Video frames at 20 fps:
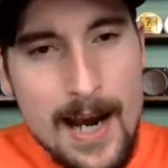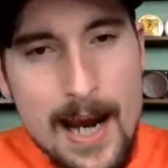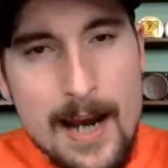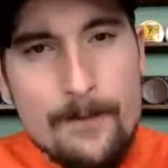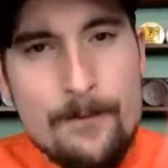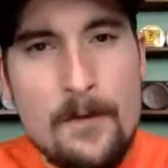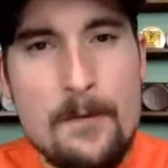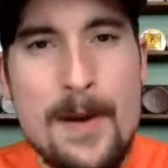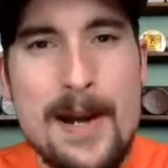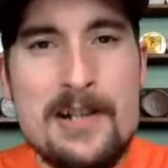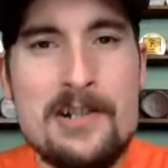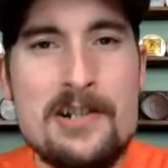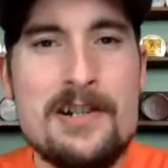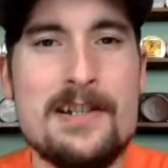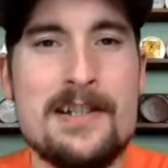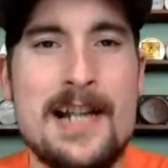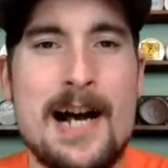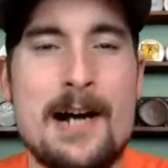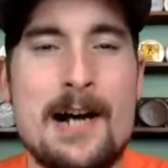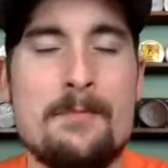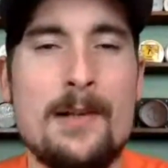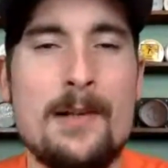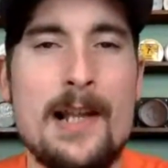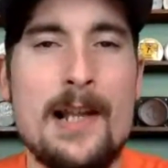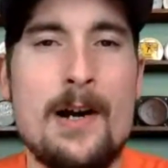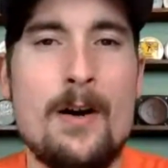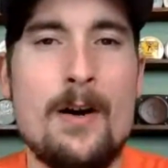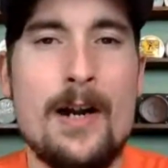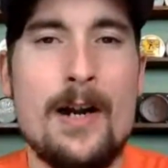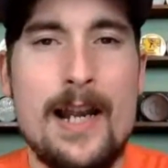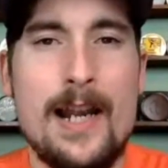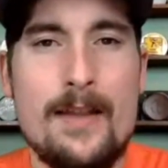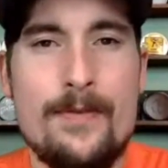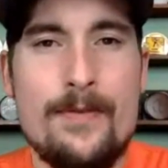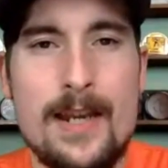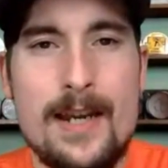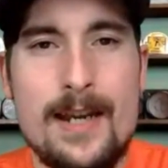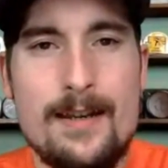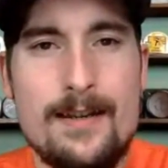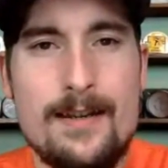Information is down below
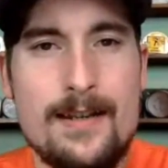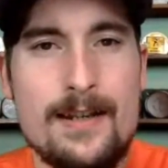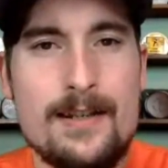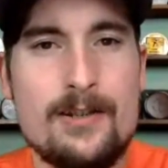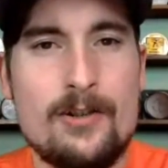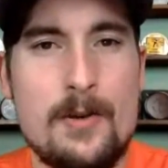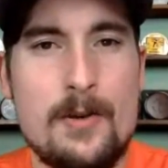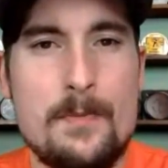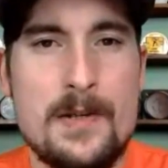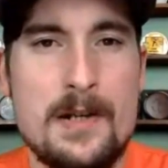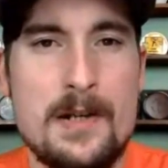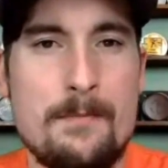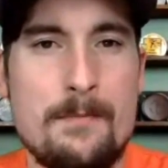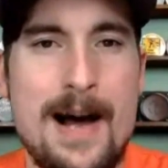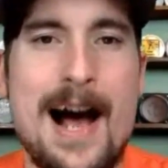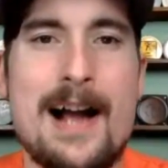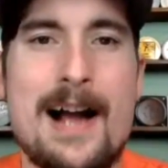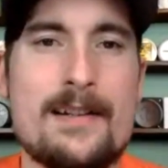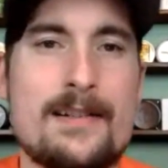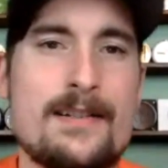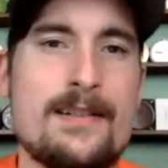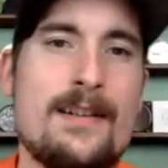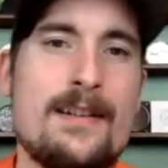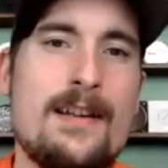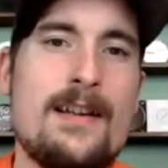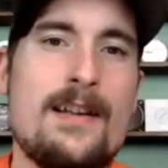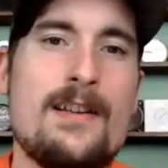in the description box.